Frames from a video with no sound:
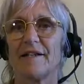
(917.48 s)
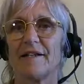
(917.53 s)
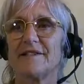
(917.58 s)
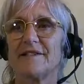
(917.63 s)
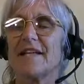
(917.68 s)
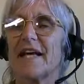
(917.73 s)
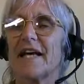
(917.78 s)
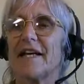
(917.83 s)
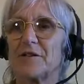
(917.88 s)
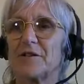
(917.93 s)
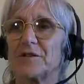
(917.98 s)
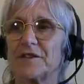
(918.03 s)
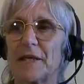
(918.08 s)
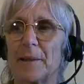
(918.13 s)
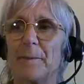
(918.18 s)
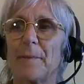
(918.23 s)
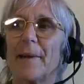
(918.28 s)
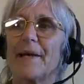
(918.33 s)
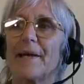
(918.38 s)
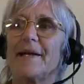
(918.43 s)
uh, say to
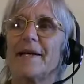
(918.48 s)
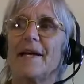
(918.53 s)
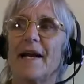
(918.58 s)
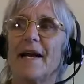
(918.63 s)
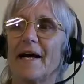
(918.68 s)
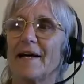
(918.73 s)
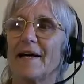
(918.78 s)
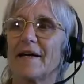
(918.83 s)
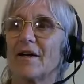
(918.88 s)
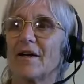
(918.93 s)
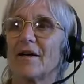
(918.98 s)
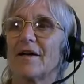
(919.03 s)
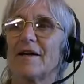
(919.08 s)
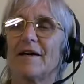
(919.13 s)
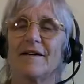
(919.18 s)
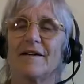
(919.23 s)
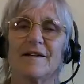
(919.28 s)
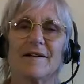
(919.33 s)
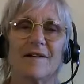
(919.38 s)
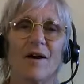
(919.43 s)
somebody like
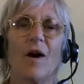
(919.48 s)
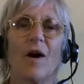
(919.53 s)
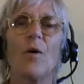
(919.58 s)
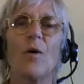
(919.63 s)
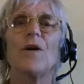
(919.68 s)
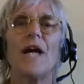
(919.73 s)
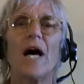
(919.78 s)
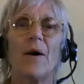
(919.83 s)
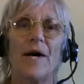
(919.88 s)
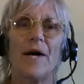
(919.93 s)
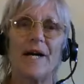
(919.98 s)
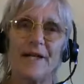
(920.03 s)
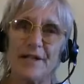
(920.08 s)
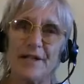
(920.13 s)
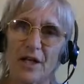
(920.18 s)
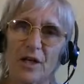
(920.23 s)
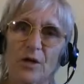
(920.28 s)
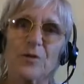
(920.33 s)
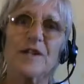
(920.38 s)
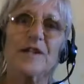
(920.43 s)
uh, oh now i
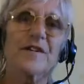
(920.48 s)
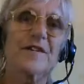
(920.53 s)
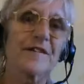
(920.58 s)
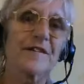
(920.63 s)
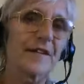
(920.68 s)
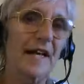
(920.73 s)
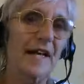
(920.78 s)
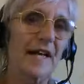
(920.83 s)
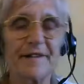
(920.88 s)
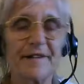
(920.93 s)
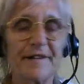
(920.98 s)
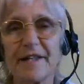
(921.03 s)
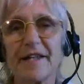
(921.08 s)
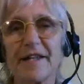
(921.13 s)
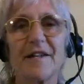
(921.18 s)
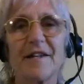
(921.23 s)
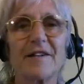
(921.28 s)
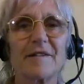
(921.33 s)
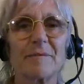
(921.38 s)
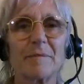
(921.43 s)
know this is like
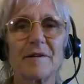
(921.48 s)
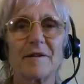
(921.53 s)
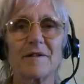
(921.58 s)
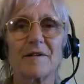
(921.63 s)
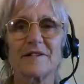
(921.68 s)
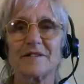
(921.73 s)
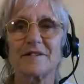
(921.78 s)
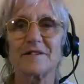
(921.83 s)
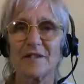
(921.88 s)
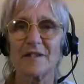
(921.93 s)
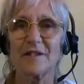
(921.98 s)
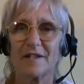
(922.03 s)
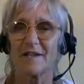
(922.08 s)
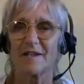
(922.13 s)
this because